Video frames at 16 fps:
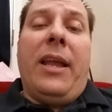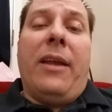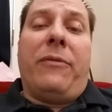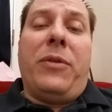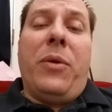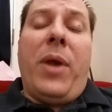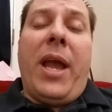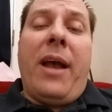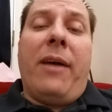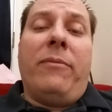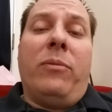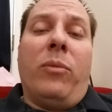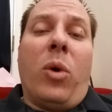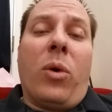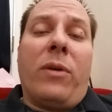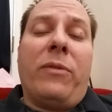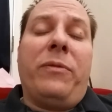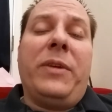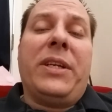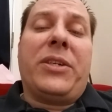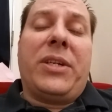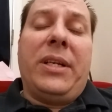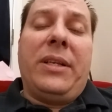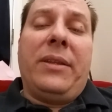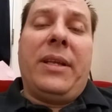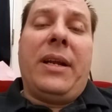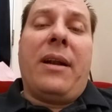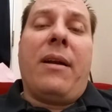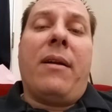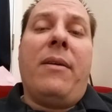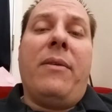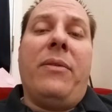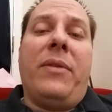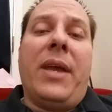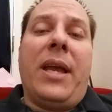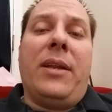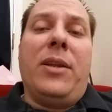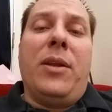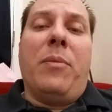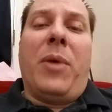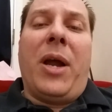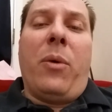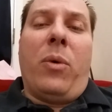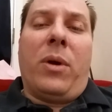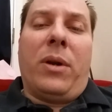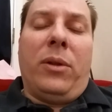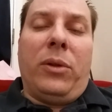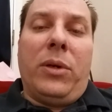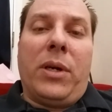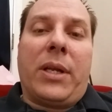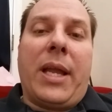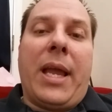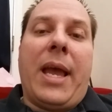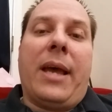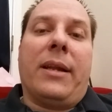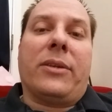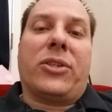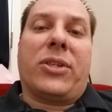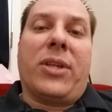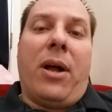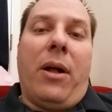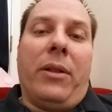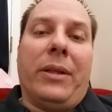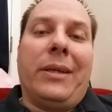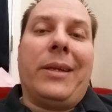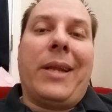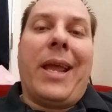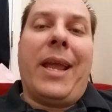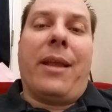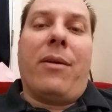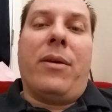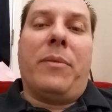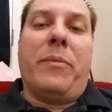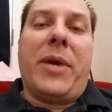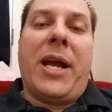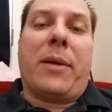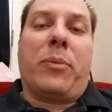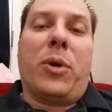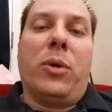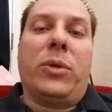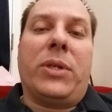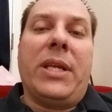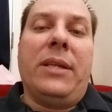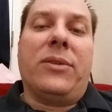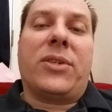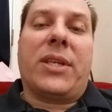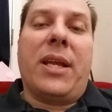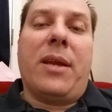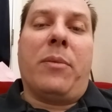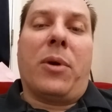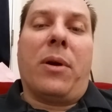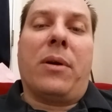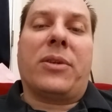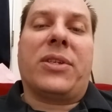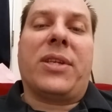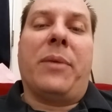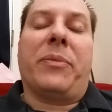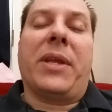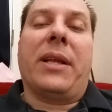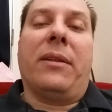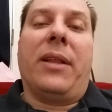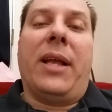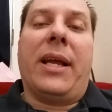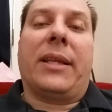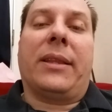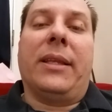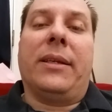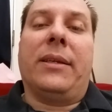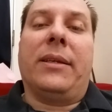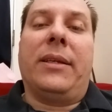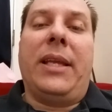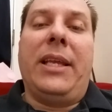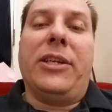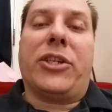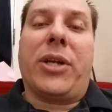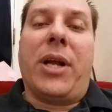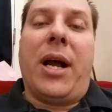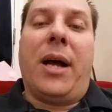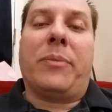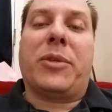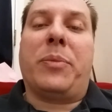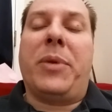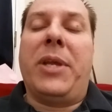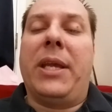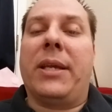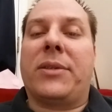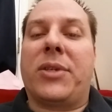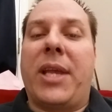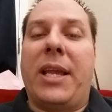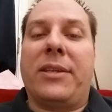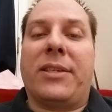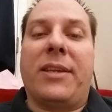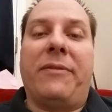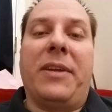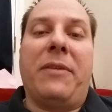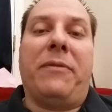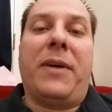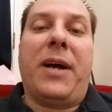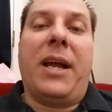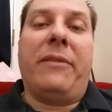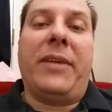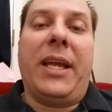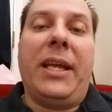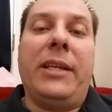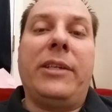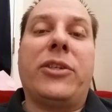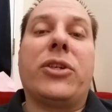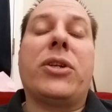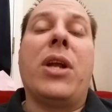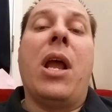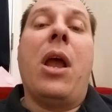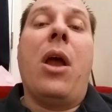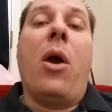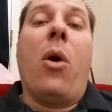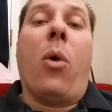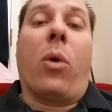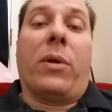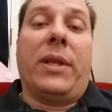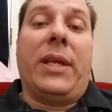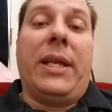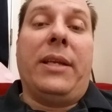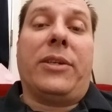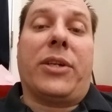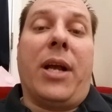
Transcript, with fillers: If you have more fish in there, then you might want to look at a solid hang on back protein skimmer or something like the eShopps PSK 75H or the